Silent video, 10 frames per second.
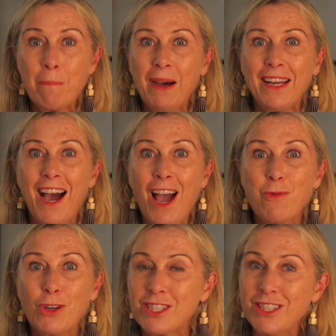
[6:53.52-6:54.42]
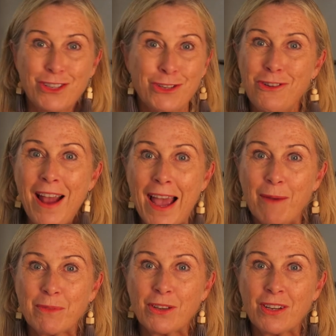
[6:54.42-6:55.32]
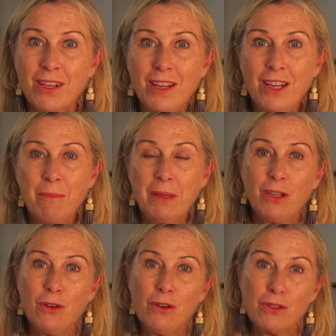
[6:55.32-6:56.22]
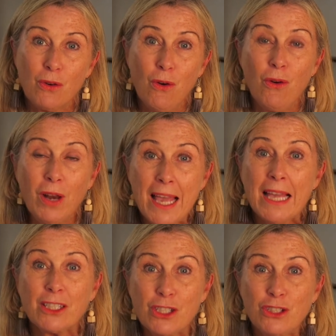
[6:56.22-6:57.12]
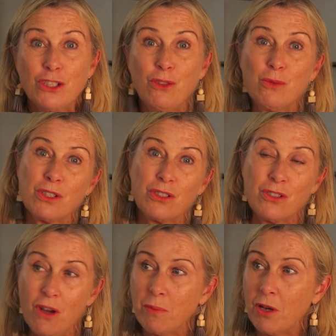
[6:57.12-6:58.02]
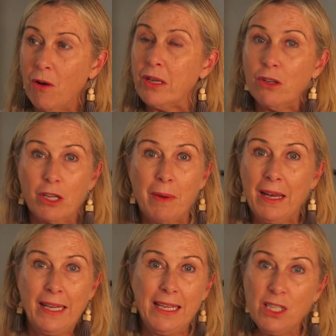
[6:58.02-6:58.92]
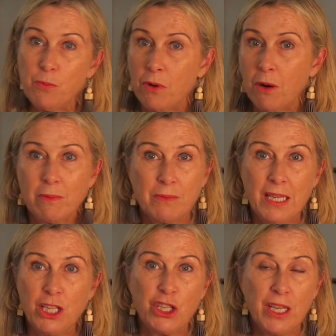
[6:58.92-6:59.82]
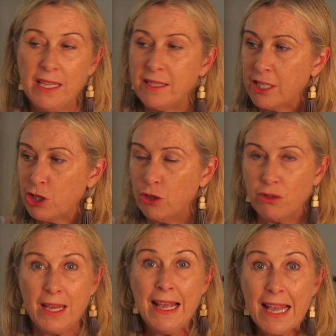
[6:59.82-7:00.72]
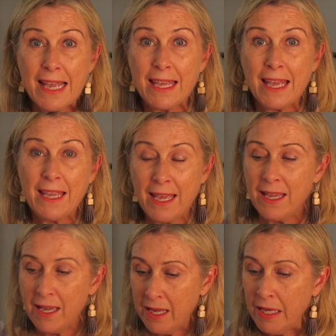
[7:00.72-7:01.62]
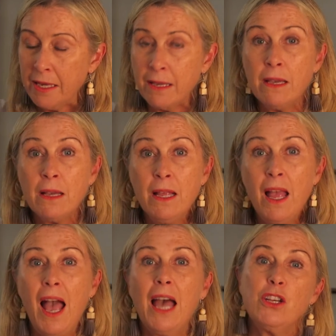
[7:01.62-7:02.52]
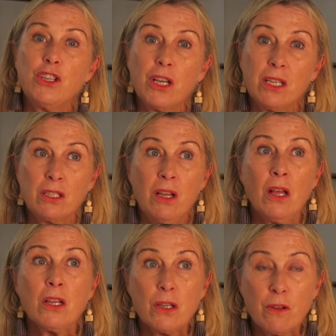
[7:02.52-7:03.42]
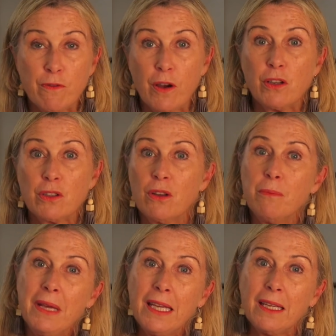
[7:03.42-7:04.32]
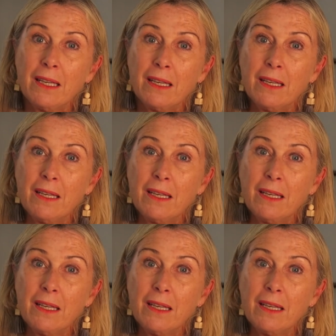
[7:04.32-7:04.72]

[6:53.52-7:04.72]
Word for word: but I wasn't trapped, because all I had to do was stop going on about his problems, his issues, he, and just focus on me.